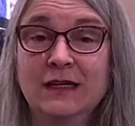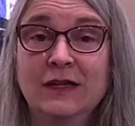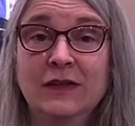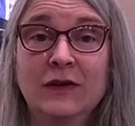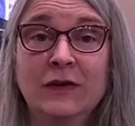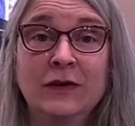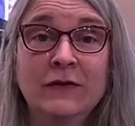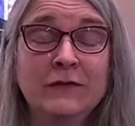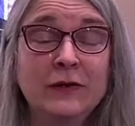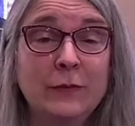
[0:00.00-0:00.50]

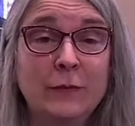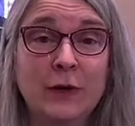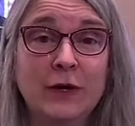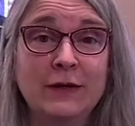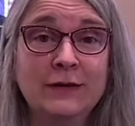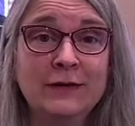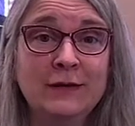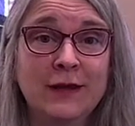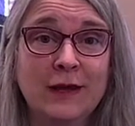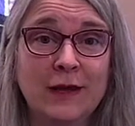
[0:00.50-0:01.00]
Hello
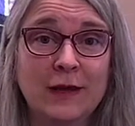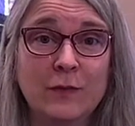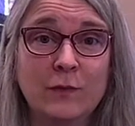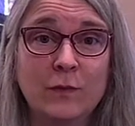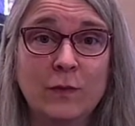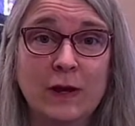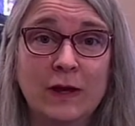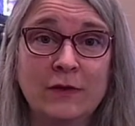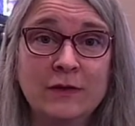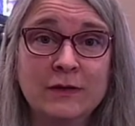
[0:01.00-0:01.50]
everyone
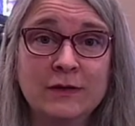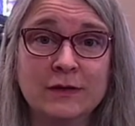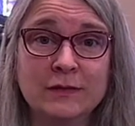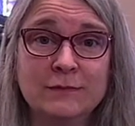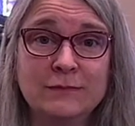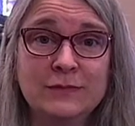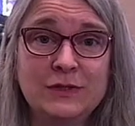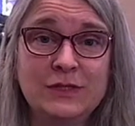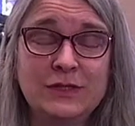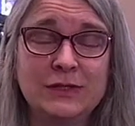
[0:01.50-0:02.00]
and
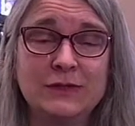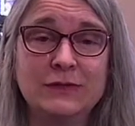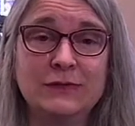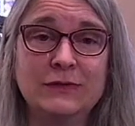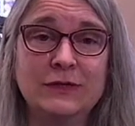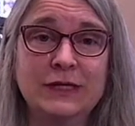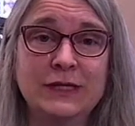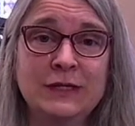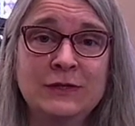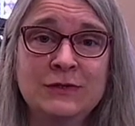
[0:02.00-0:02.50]
welcome
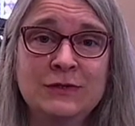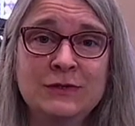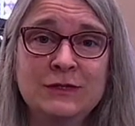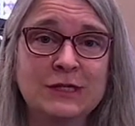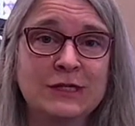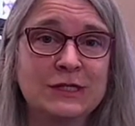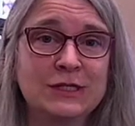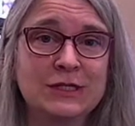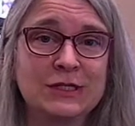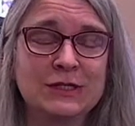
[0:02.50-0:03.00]
to
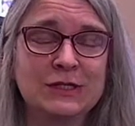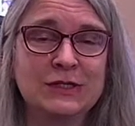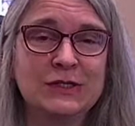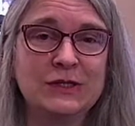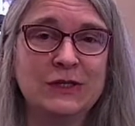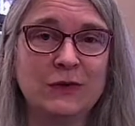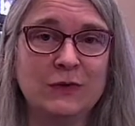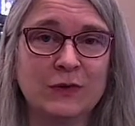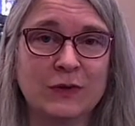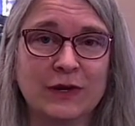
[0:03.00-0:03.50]
Introduction to
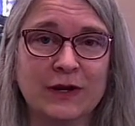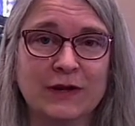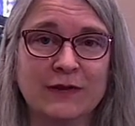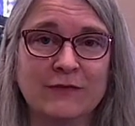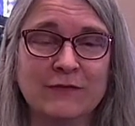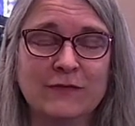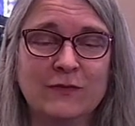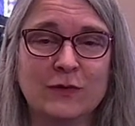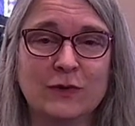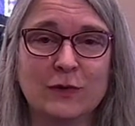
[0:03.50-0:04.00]
the
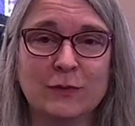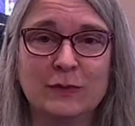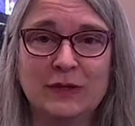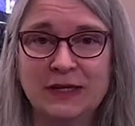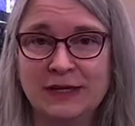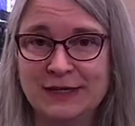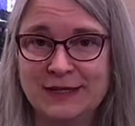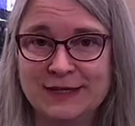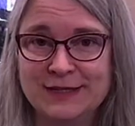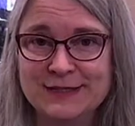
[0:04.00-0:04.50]
Organ for
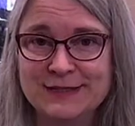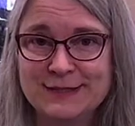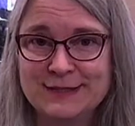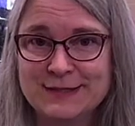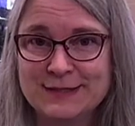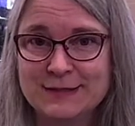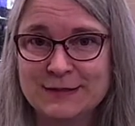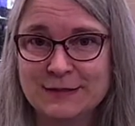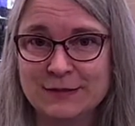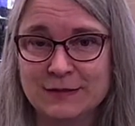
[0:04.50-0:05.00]

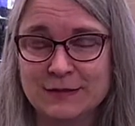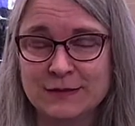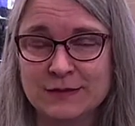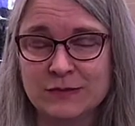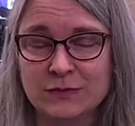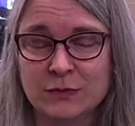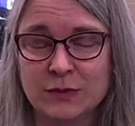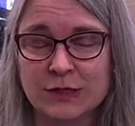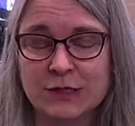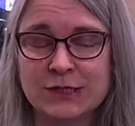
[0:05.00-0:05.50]
Pianists.
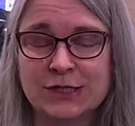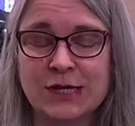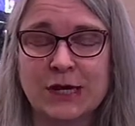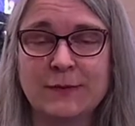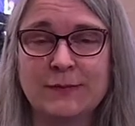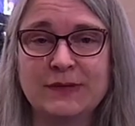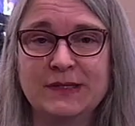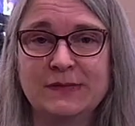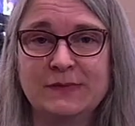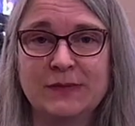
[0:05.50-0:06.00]
This
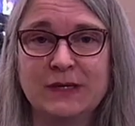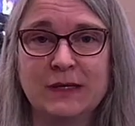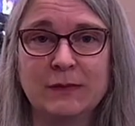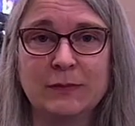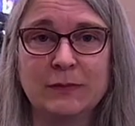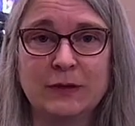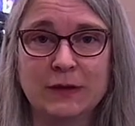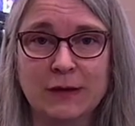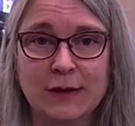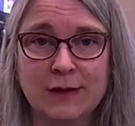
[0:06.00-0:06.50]
workshop is being
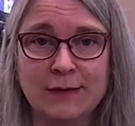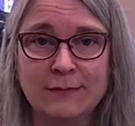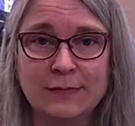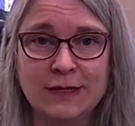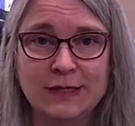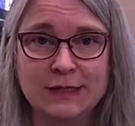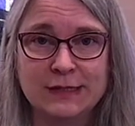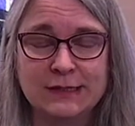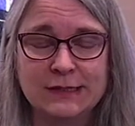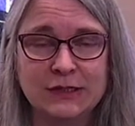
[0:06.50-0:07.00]
put on
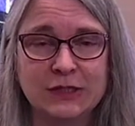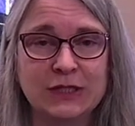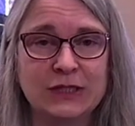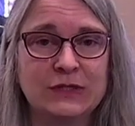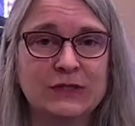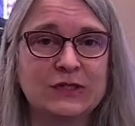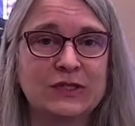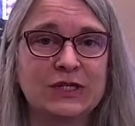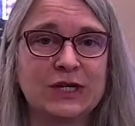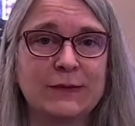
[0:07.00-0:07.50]
by the
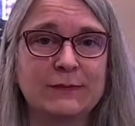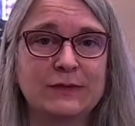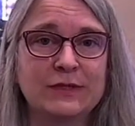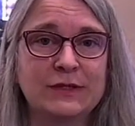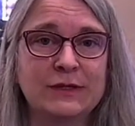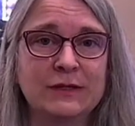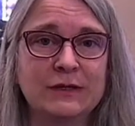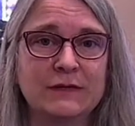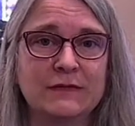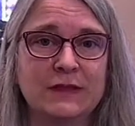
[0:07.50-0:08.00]
Syracuse
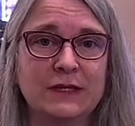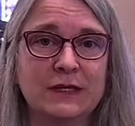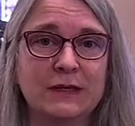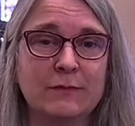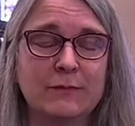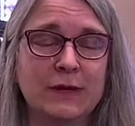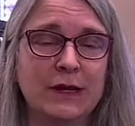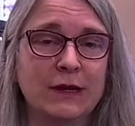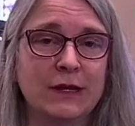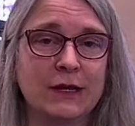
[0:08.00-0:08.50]
chapter of the
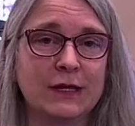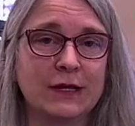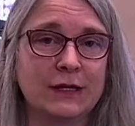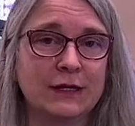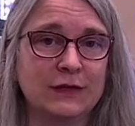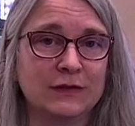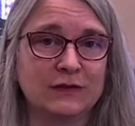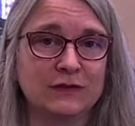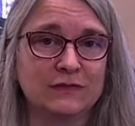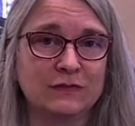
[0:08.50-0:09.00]
American
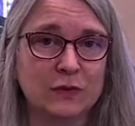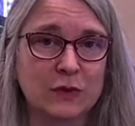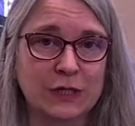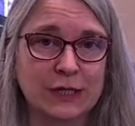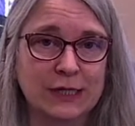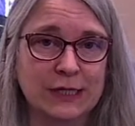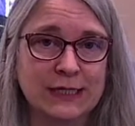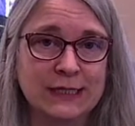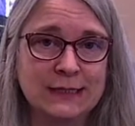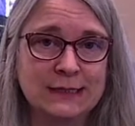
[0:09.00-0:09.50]
Guild of
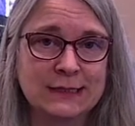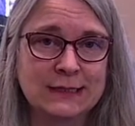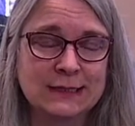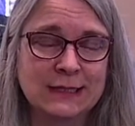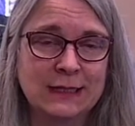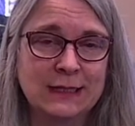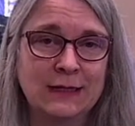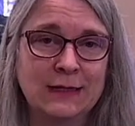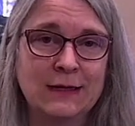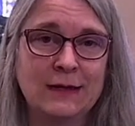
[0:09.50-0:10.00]
Organists.